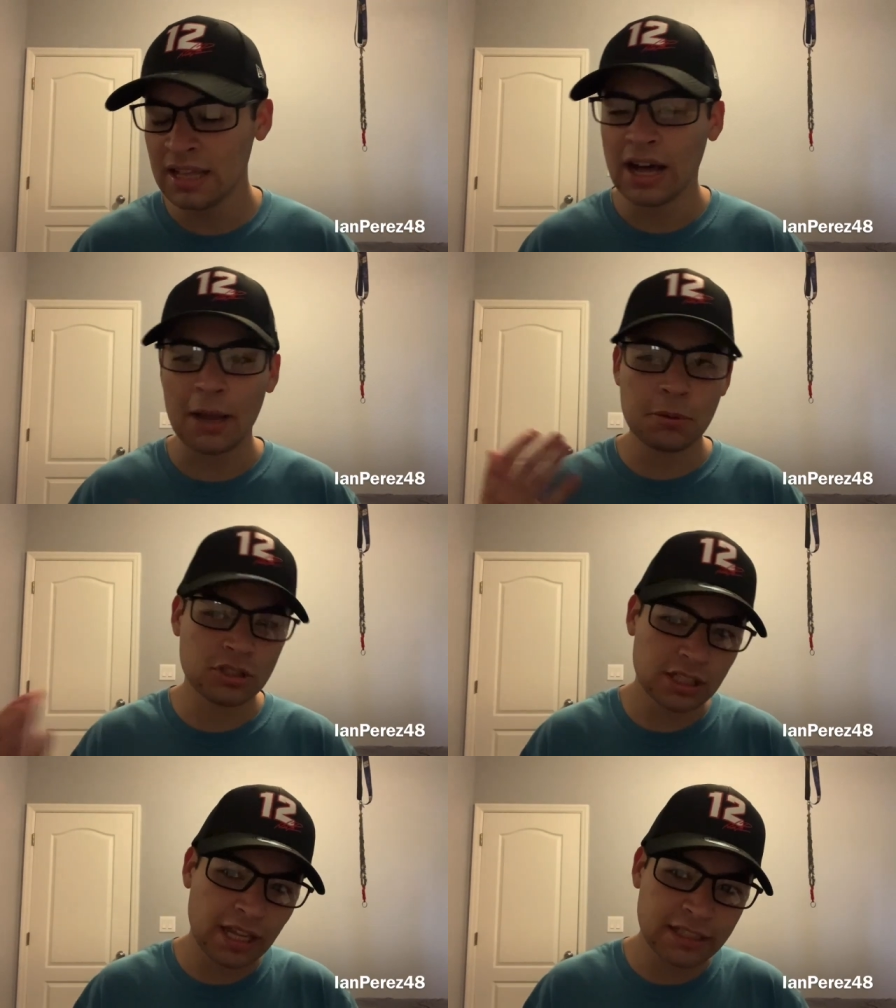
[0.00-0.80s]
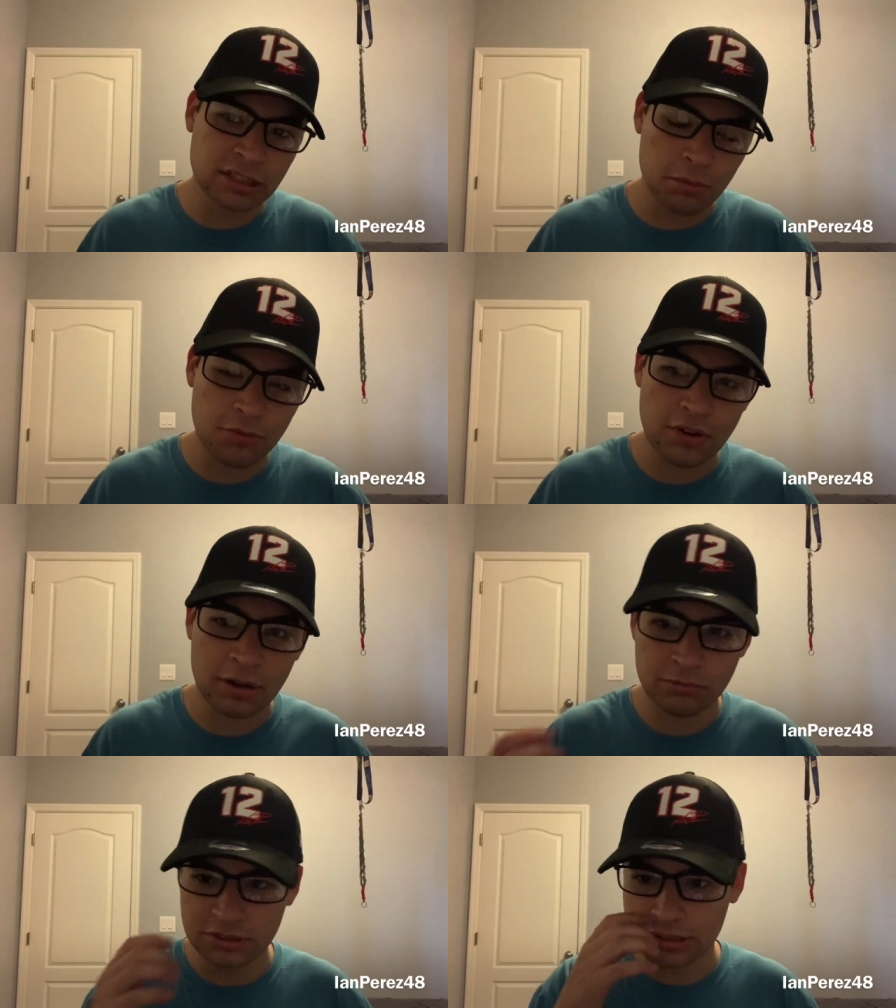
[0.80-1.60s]
I personally like double
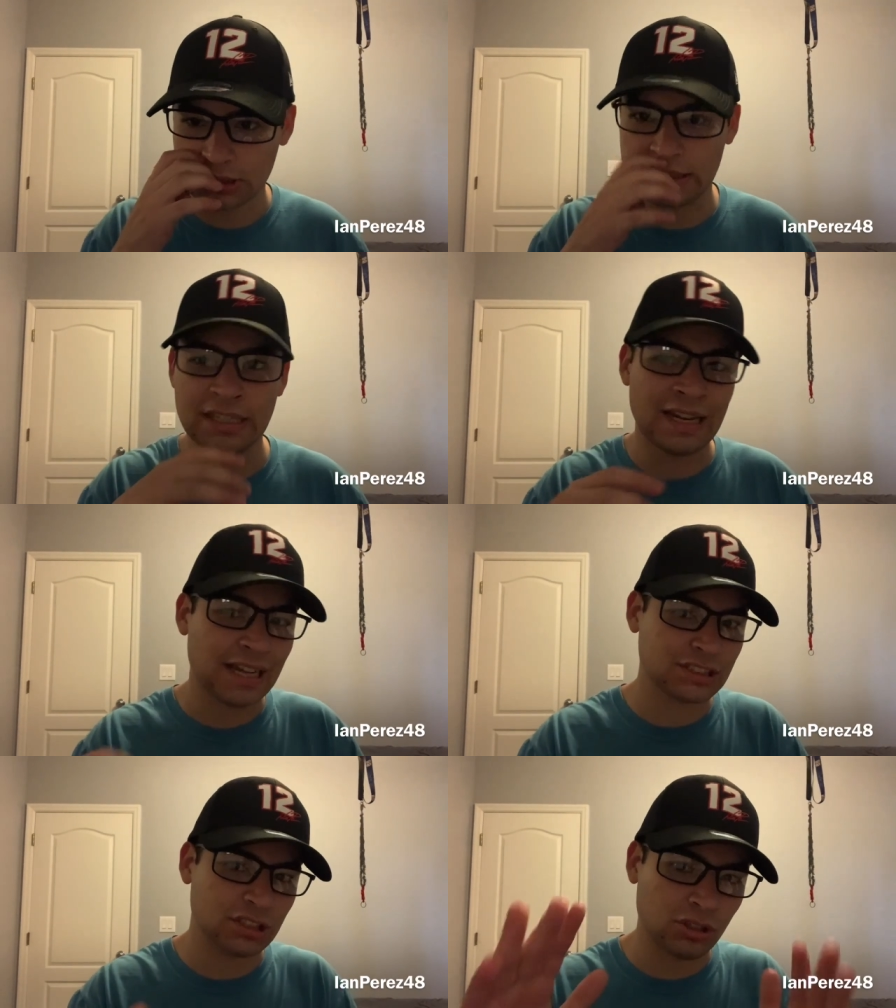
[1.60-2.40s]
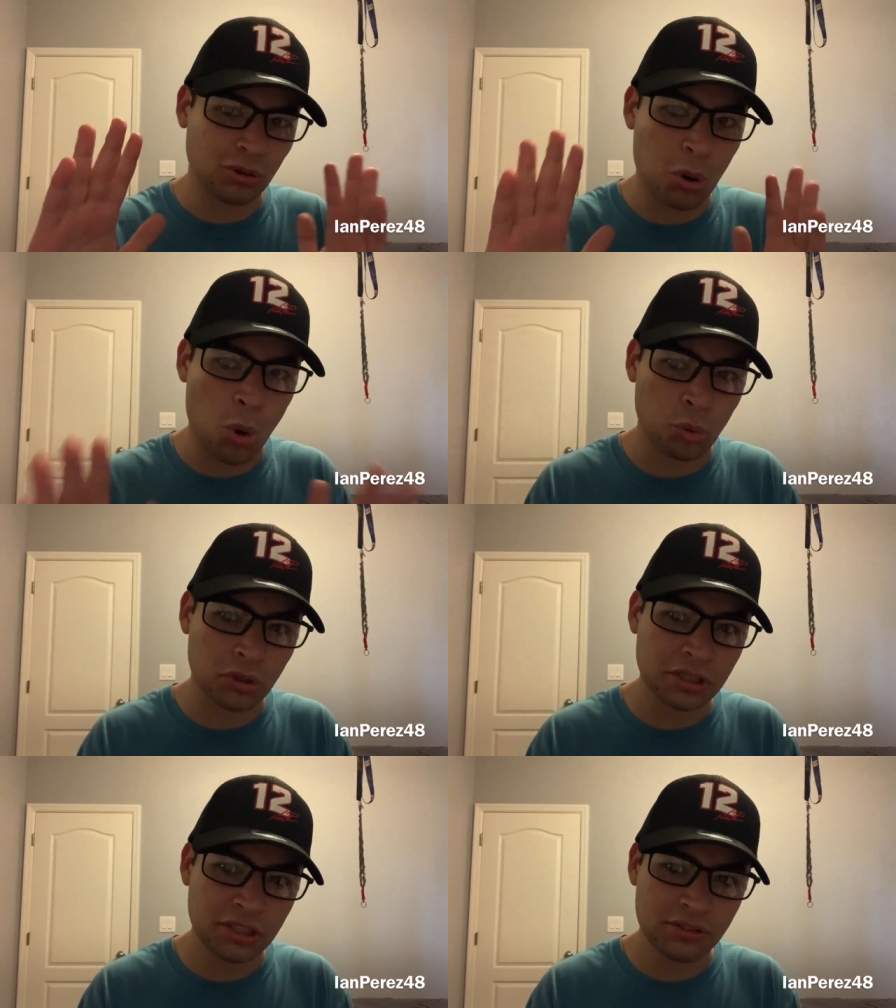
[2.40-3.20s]
file restarts in NASCAR
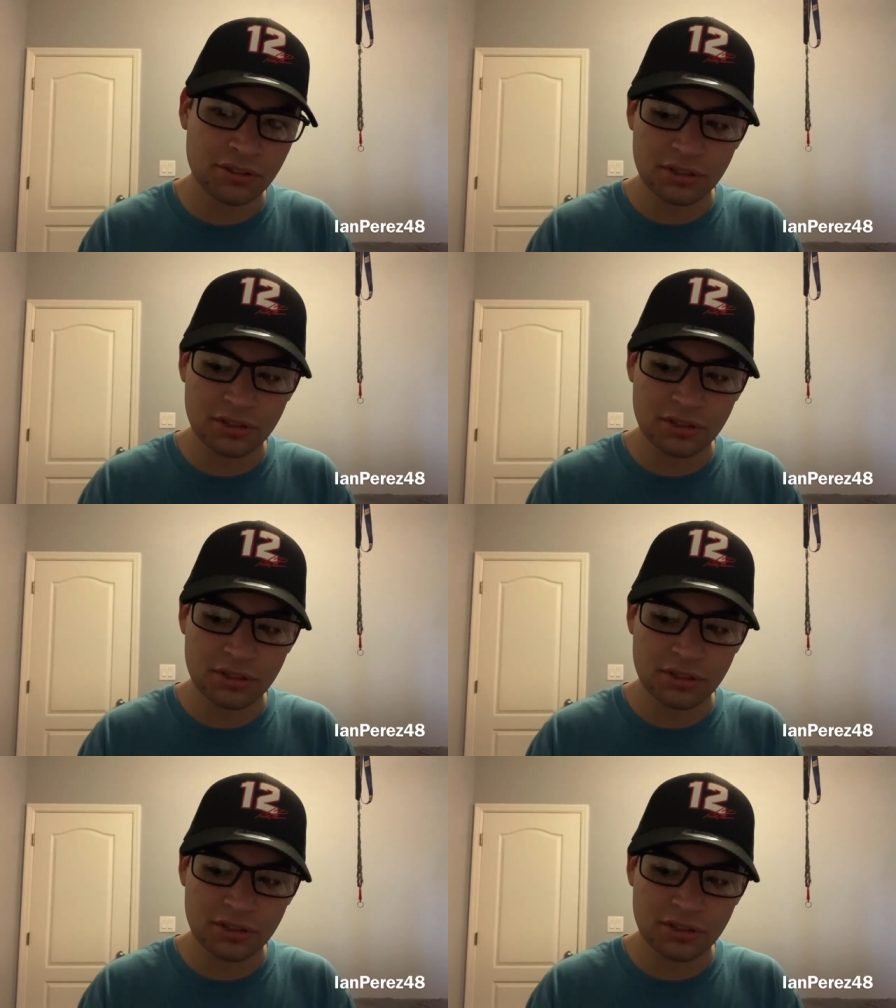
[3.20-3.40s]
only,